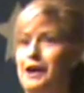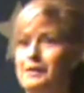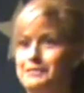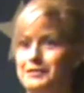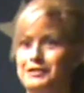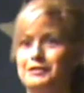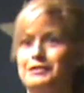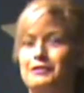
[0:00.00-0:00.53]

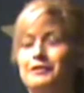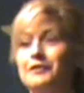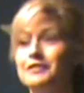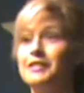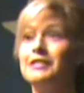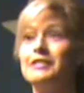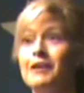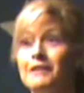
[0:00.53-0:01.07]
And I said,
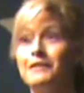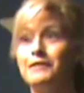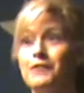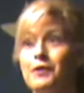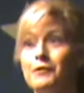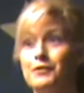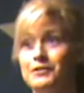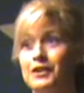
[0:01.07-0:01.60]
no,
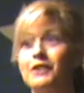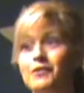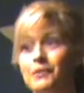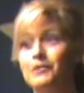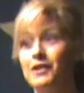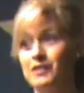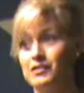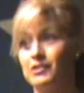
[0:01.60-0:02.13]
because I know you
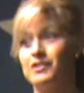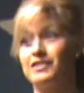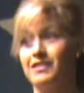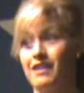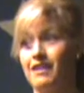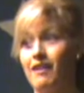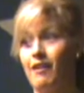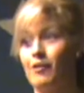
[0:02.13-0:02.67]
guys are going to take
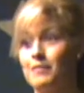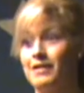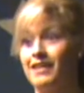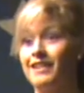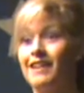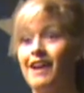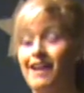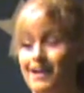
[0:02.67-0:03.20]
care of me. And
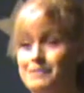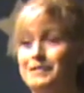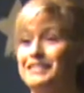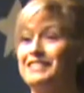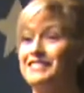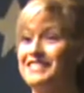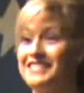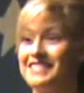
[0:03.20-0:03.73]
I believe
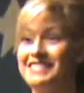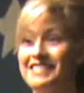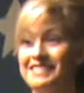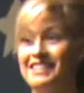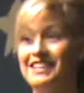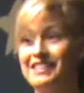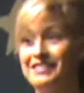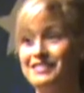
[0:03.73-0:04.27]
in sending
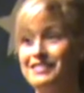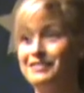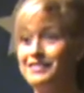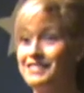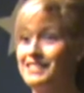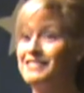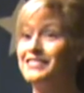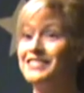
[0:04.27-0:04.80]
thank you notes
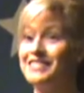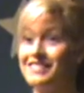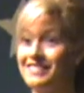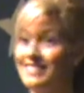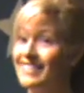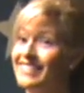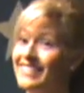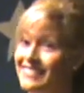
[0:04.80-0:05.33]
even to the
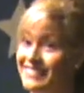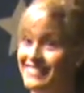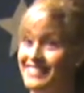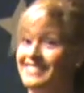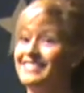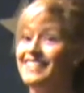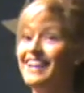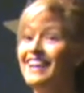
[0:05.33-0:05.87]

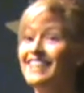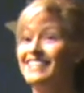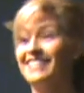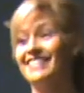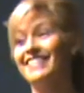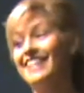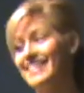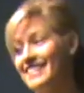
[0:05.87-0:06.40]

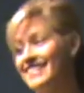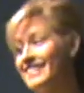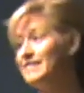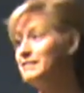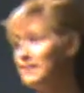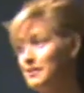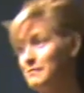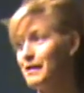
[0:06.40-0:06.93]
lady that
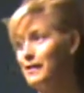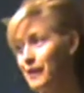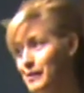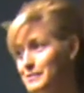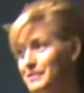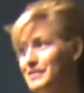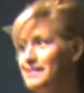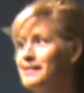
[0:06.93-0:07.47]
empties my garbage
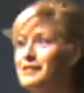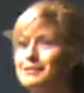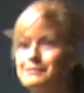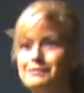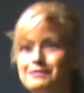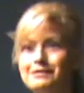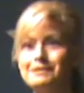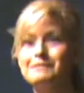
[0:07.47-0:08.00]
in the
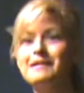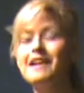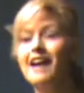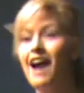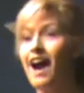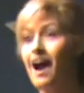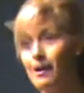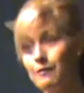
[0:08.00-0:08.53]
hospital room.
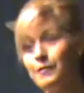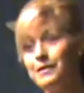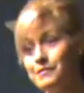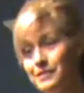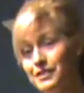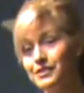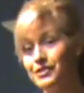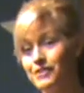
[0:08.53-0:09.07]
I want to make
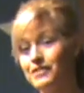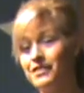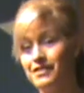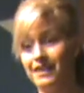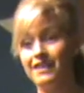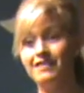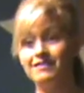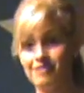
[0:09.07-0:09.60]
sure that
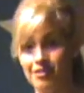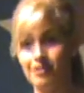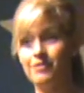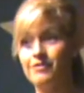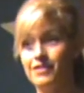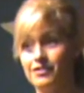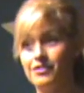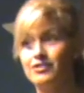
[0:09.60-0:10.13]
they know
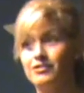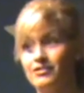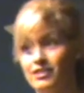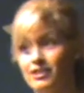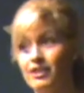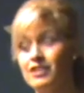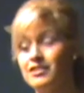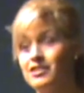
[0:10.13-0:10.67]
that they're doing a
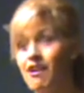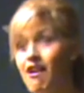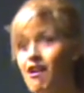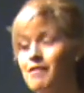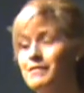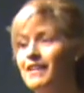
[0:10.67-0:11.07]
great job.